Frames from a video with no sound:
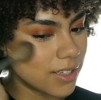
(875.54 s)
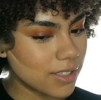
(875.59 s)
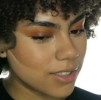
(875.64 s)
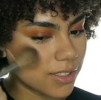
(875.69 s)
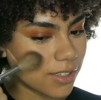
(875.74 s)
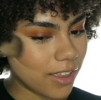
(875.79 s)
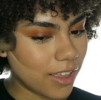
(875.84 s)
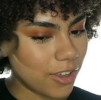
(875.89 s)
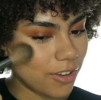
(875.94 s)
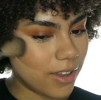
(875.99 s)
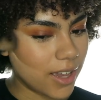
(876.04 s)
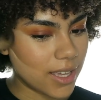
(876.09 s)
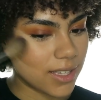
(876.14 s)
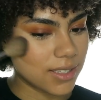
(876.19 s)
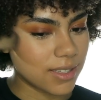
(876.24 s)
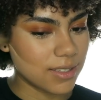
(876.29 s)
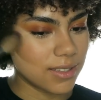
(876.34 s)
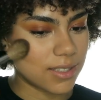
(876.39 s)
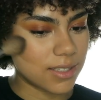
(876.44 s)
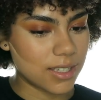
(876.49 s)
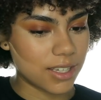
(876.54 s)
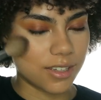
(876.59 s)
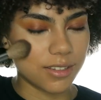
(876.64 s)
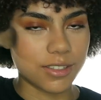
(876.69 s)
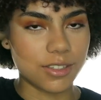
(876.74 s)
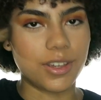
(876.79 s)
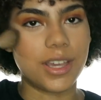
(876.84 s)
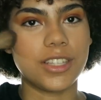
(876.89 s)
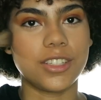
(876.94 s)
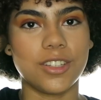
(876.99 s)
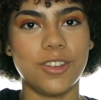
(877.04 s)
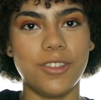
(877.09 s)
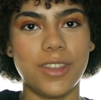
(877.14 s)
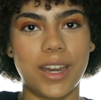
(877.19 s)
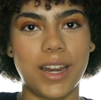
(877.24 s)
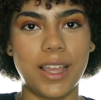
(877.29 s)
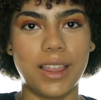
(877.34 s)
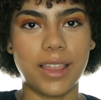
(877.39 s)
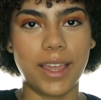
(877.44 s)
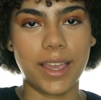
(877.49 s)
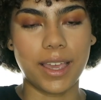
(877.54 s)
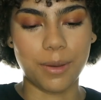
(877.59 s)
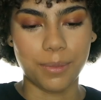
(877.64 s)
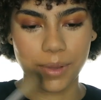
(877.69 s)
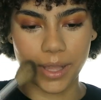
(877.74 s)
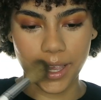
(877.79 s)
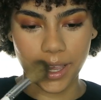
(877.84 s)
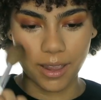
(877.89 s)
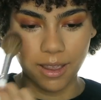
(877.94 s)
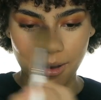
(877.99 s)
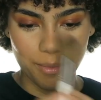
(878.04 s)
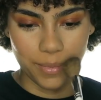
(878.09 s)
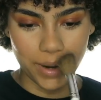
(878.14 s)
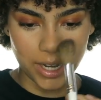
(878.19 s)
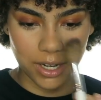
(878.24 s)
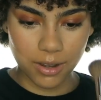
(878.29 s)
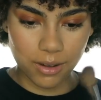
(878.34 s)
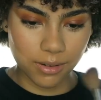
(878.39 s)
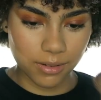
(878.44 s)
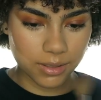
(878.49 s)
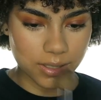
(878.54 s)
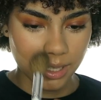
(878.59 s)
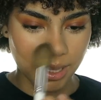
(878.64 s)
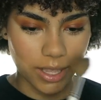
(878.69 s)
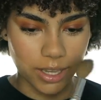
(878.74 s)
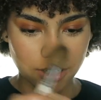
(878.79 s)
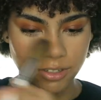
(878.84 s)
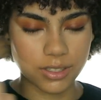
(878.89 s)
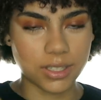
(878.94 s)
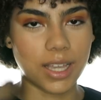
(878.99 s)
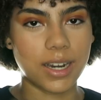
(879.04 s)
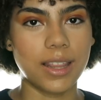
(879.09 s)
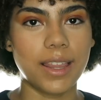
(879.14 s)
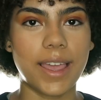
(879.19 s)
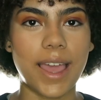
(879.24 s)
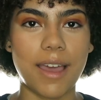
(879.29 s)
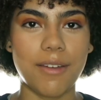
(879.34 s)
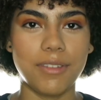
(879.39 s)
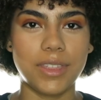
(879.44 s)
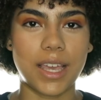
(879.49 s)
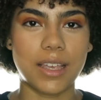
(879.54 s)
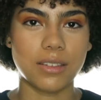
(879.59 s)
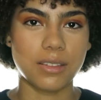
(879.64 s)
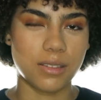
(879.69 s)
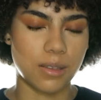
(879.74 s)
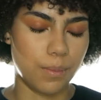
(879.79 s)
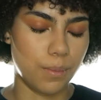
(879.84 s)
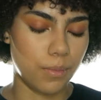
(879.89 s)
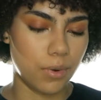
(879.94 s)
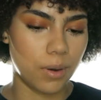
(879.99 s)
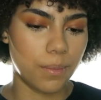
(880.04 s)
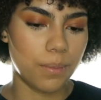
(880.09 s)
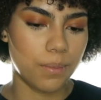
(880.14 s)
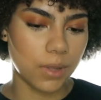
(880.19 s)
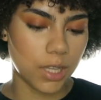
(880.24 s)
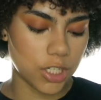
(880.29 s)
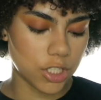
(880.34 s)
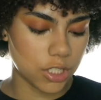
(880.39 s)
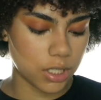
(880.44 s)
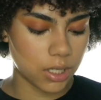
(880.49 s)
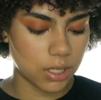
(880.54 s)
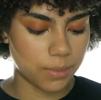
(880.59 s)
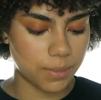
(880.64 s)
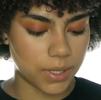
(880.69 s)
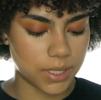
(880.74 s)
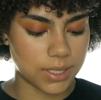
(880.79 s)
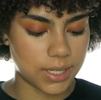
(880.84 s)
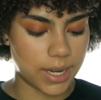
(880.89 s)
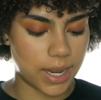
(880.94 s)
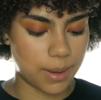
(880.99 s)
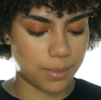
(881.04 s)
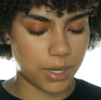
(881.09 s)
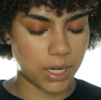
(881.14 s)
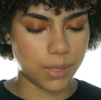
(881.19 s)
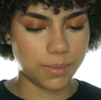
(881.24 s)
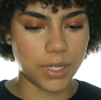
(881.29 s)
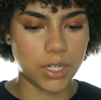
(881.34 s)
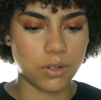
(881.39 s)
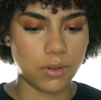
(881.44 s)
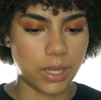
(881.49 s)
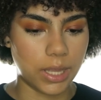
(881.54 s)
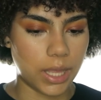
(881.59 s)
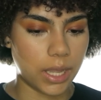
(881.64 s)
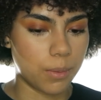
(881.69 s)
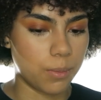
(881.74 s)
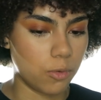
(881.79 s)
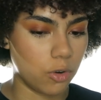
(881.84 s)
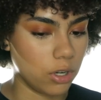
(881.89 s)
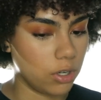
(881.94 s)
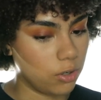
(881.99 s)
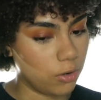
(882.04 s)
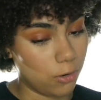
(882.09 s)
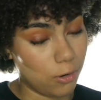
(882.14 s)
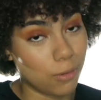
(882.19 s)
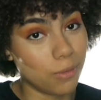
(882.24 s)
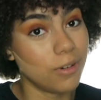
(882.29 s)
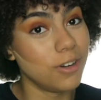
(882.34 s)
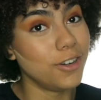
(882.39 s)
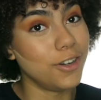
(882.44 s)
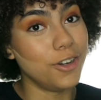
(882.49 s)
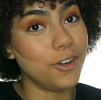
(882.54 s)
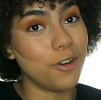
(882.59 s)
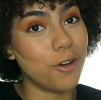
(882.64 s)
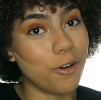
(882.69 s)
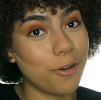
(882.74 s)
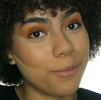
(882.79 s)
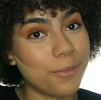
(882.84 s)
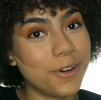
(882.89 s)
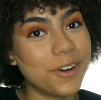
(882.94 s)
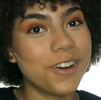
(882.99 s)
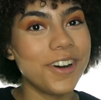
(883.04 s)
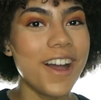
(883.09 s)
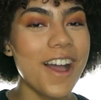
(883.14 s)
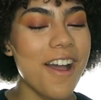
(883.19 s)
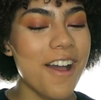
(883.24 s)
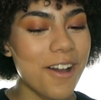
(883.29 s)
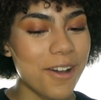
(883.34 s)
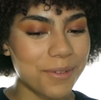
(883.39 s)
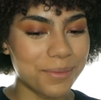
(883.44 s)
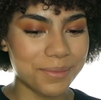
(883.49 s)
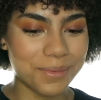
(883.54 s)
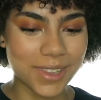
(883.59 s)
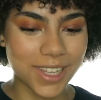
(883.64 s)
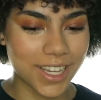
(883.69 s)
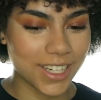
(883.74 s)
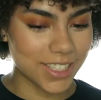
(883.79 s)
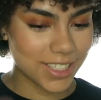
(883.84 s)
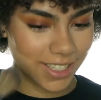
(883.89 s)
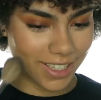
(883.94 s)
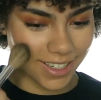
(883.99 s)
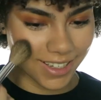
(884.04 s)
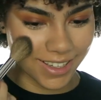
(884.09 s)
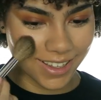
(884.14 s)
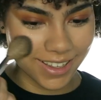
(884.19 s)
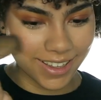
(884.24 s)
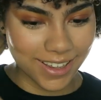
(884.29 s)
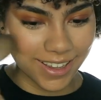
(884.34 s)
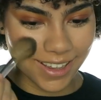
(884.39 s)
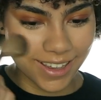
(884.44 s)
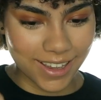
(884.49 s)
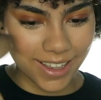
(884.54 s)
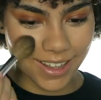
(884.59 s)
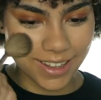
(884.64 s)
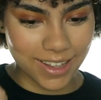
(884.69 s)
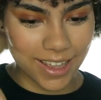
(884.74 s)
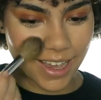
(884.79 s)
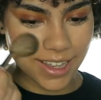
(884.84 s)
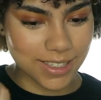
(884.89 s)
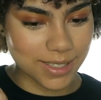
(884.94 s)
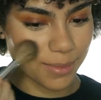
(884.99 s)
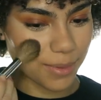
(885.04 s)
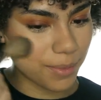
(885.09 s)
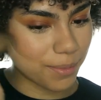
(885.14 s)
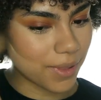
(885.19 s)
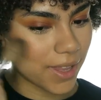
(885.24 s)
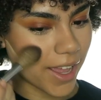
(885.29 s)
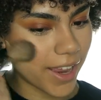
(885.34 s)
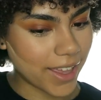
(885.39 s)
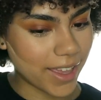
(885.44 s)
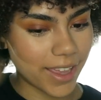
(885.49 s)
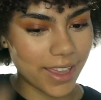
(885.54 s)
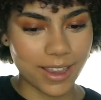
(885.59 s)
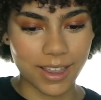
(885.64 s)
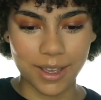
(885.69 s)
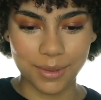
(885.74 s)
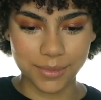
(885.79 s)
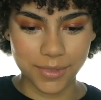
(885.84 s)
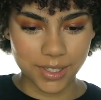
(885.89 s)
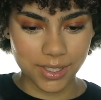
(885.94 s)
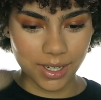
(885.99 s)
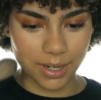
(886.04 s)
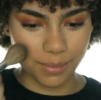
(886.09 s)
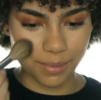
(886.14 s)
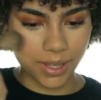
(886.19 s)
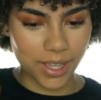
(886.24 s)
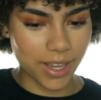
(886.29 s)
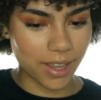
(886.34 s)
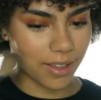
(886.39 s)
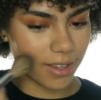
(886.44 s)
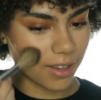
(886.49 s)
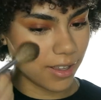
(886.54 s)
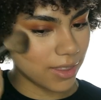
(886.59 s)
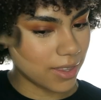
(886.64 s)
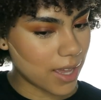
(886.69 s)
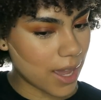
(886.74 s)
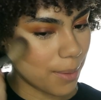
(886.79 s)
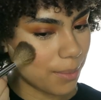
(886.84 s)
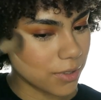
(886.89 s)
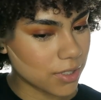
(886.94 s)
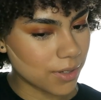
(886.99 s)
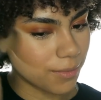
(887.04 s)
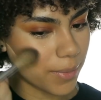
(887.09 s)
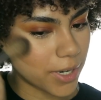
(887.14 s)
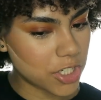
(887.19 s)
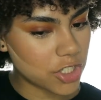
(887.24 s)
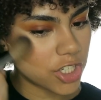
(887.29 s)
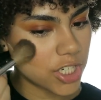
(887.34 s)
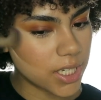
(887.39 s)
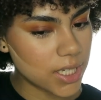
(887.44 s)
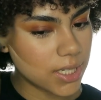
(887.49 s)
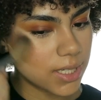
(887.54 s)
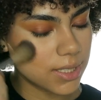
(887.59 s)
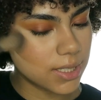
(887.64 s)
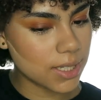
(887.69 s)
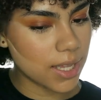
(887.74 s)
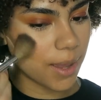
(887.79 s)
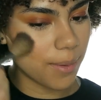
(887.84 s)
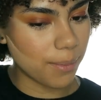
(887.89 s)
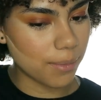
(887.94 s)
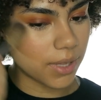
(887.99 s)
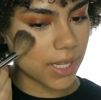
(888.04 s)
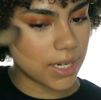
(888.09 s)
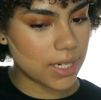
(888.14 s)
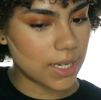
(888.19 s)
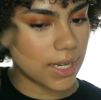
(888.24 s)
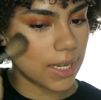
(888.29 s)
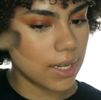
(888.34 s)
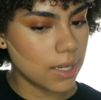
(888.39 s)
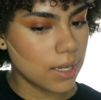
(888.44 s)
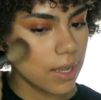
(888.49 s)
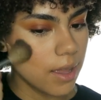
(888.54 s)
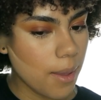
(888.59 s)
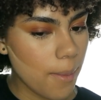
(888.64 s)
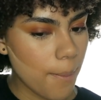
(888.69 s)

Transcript: so that you guys can see, because you guys know that I like applying it on my nose and like just kind of like having that sunburnt blush look. But today I'm gonna be doing like a more normal blush look, and as I'm applying it, I'm just gonna apply it on the apples of my cheeks and blend it